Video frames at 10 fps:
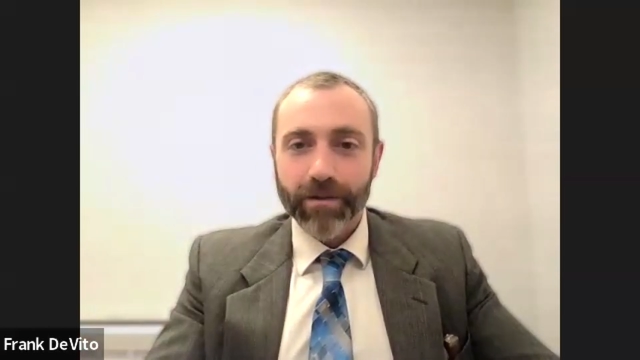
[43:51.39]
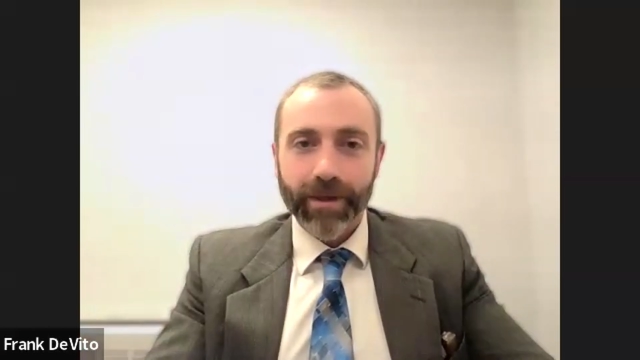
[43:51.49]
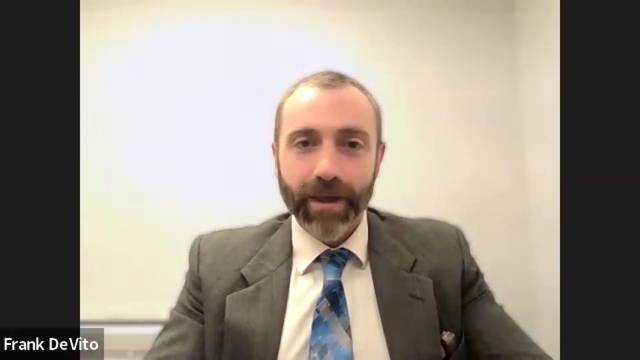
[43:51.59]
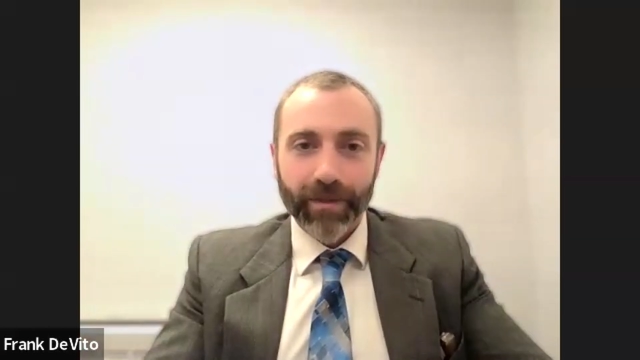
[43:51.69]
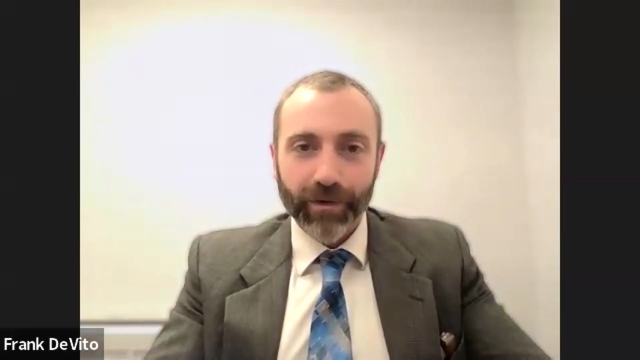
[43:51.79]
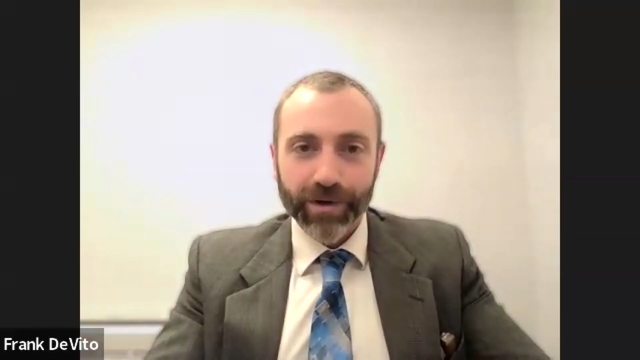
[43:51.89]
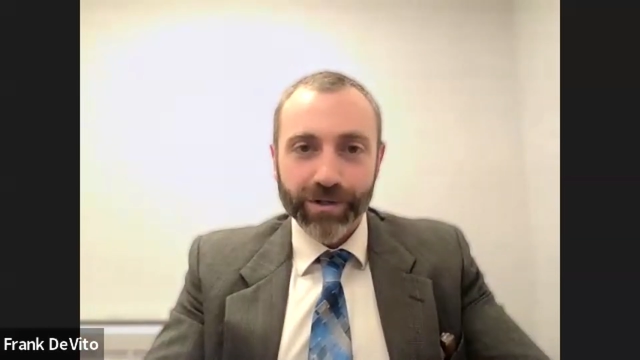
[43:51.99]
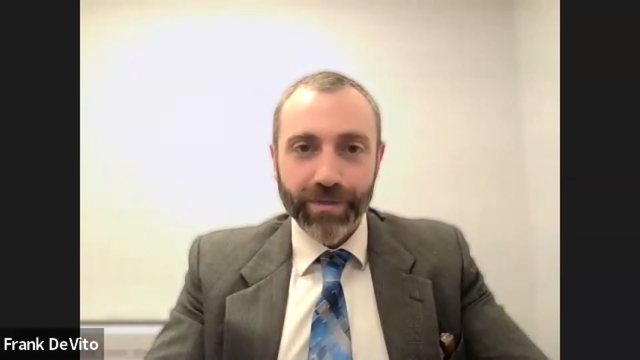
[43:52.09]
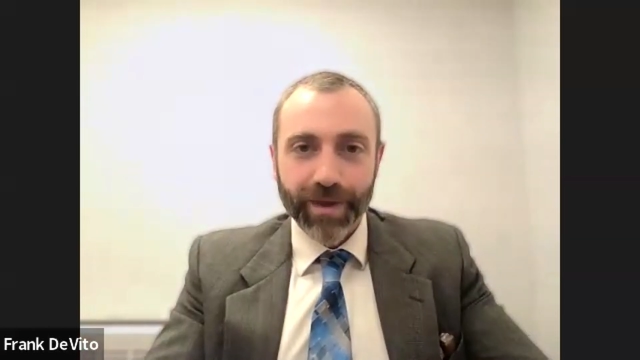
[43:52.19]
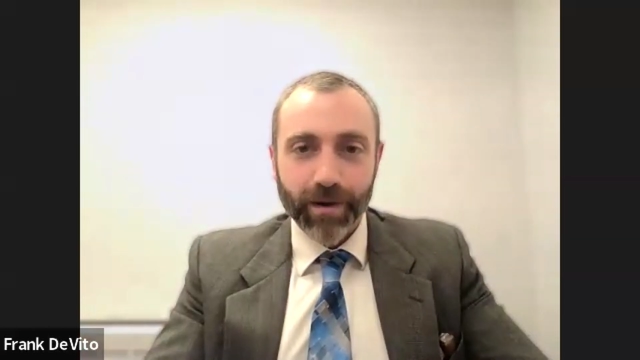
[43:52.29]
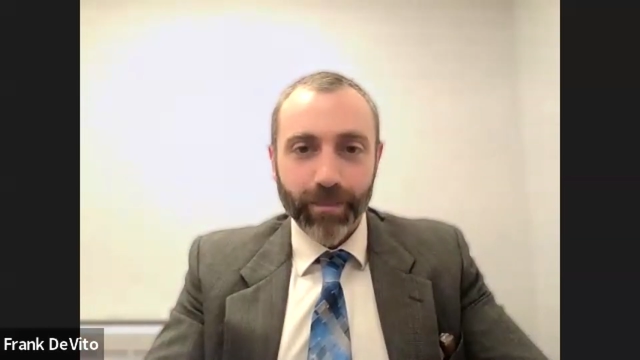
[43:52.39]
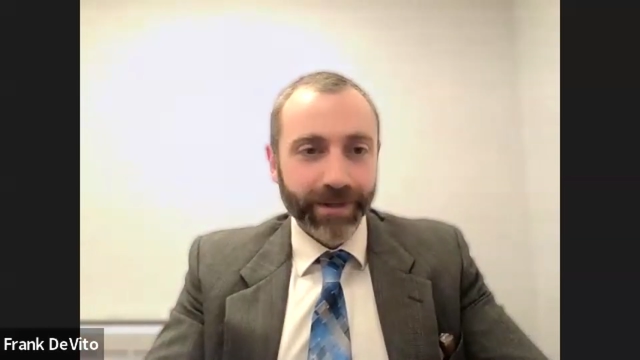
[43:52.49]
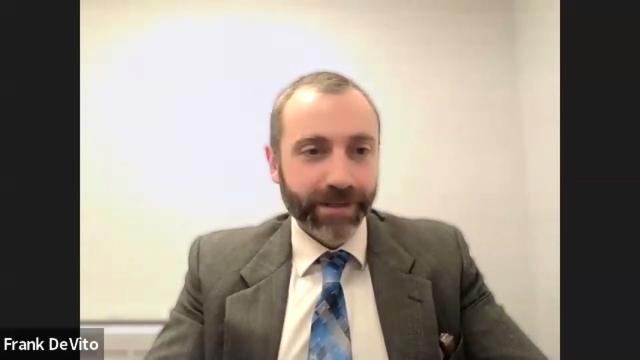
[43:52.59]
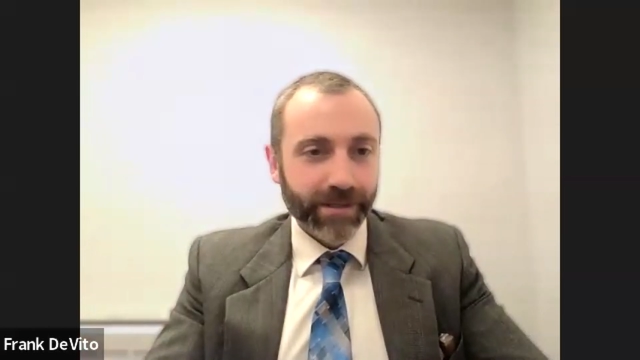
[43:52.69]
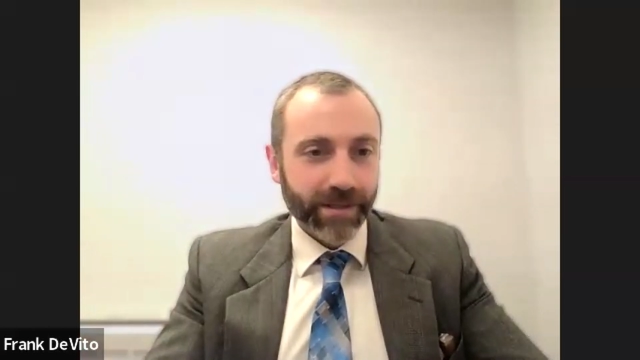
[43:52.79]
the Christian
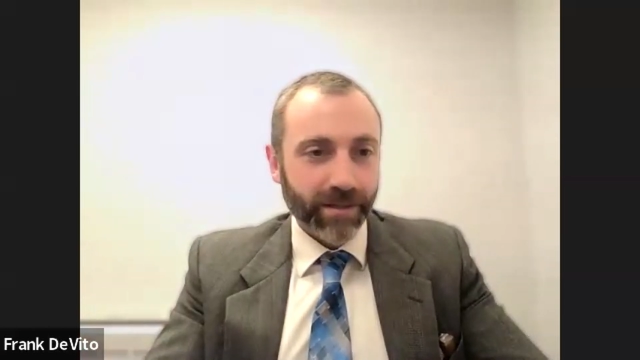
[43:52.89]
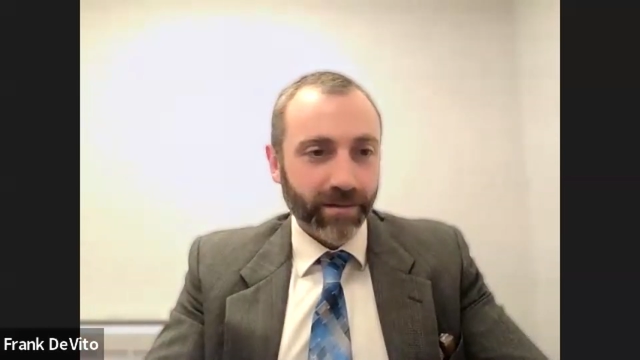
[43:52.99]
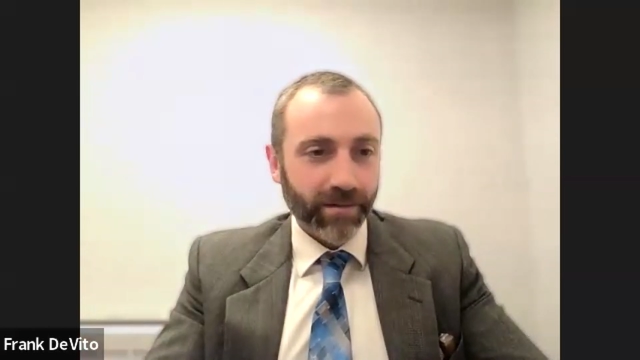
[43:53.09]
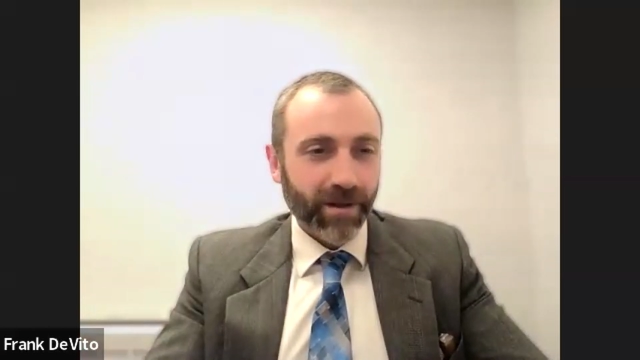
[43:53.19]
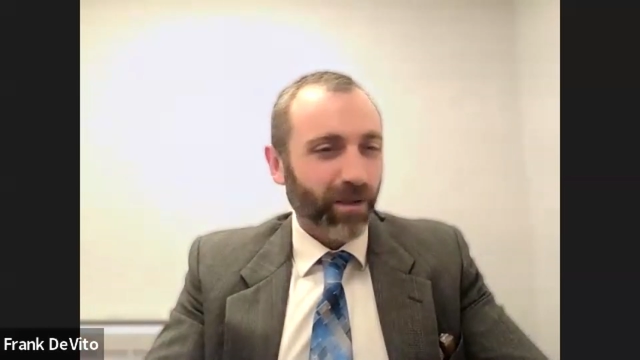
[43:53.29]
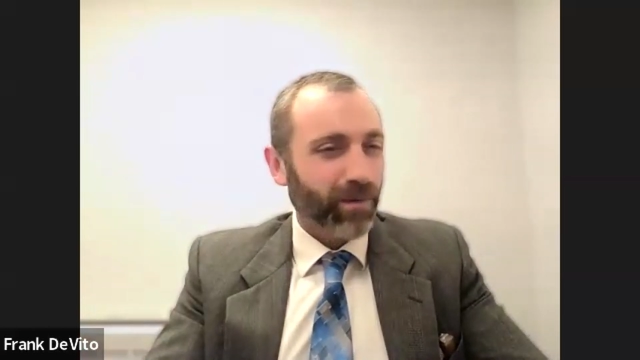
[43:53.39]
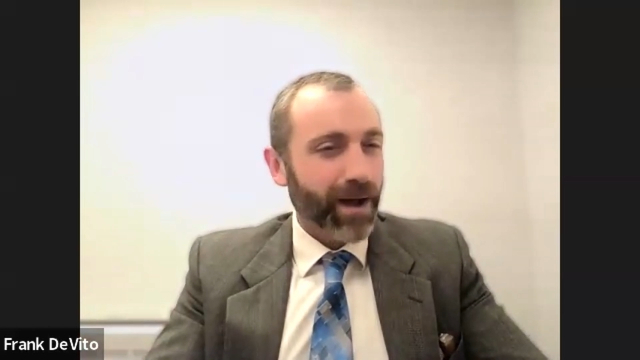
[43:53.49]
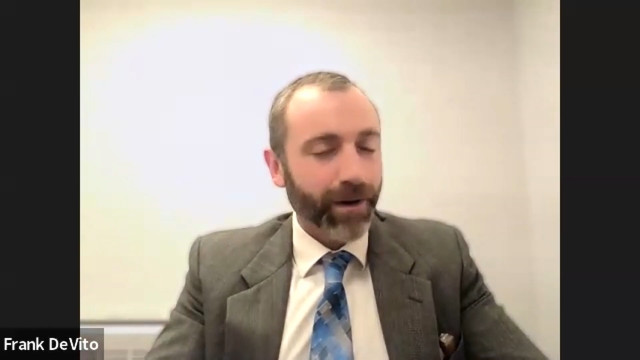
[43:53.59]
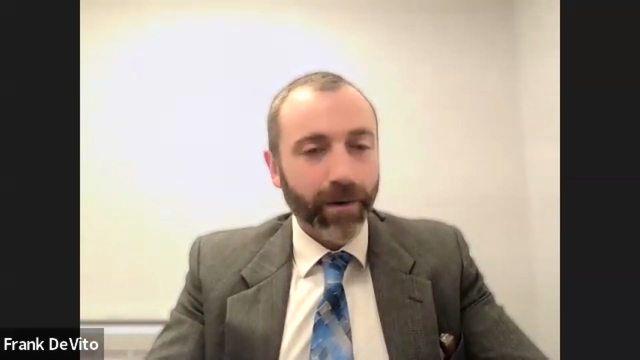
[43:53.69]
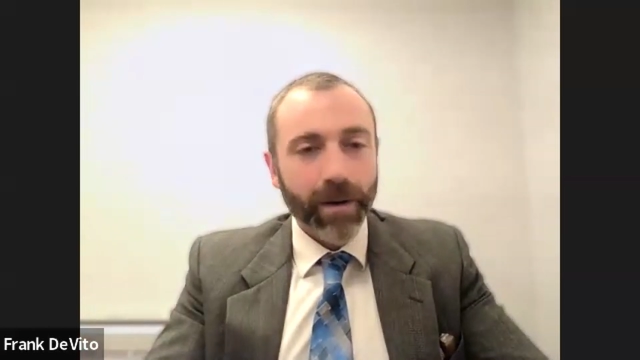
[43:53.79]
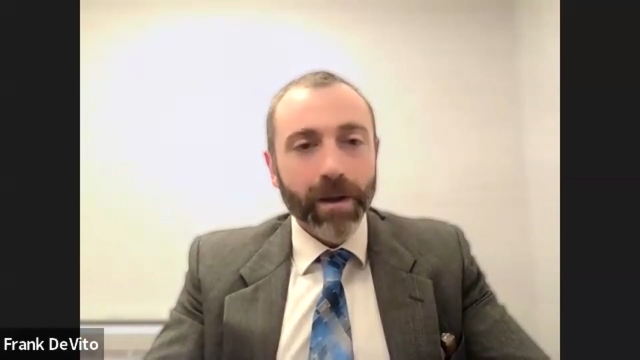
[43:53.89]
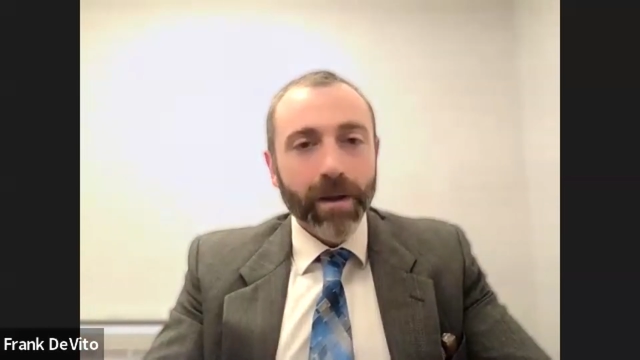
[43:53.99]
therapist in Colorado.